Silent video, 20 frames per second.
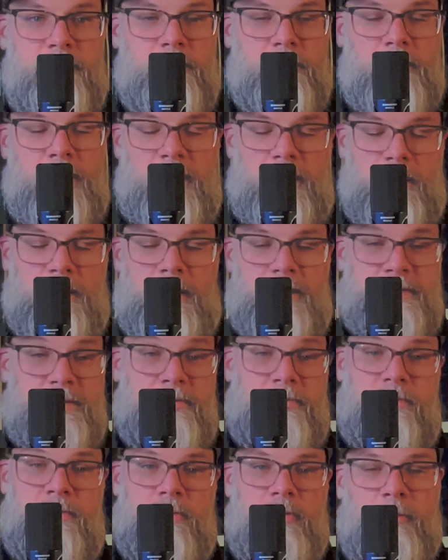not a
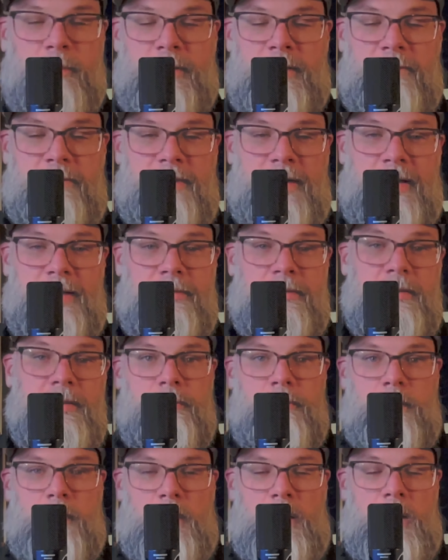closet full, but I've got
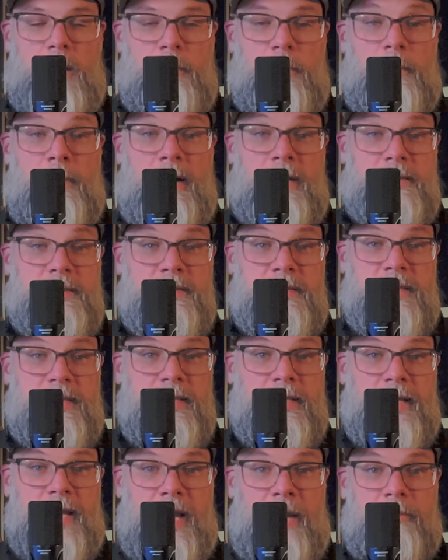a couple boxes of
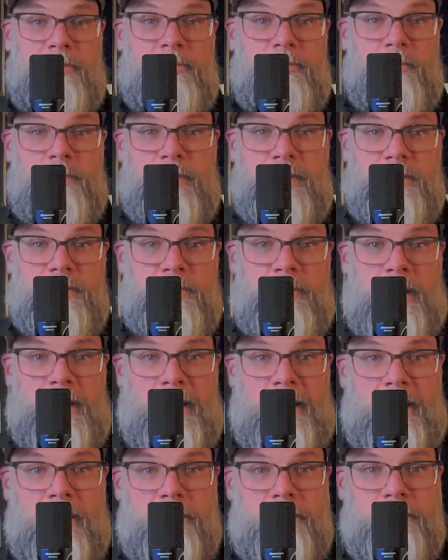keycaps we can
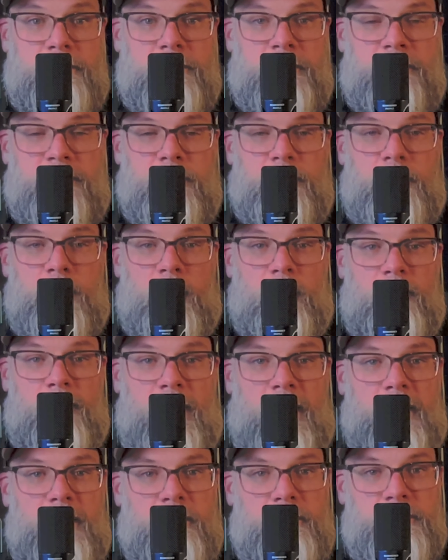try out, different
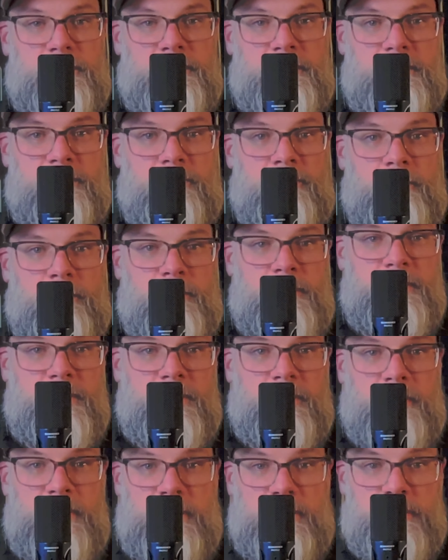profiles and different
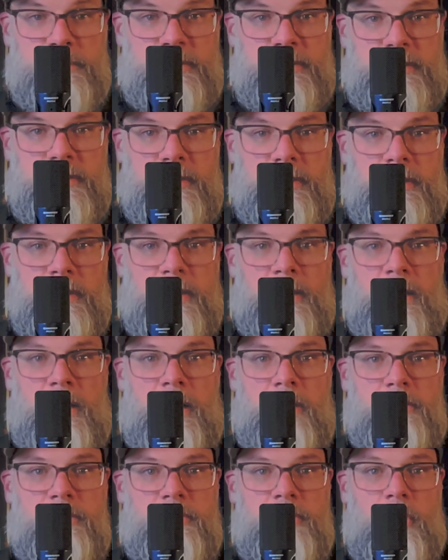materials.
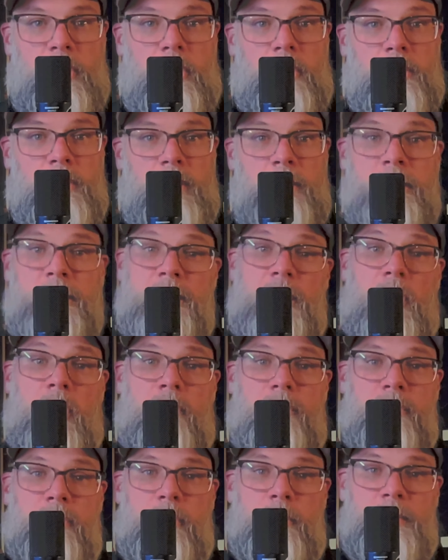So let me know
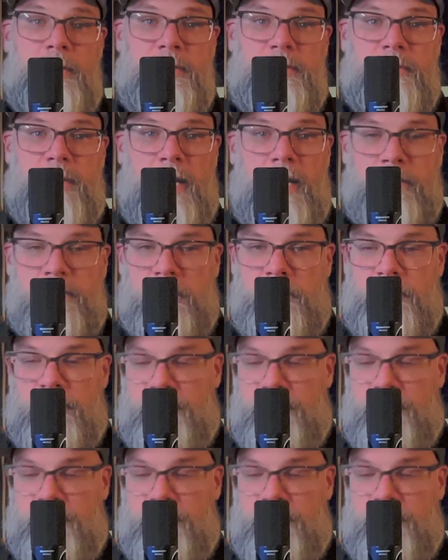if you want me to try out some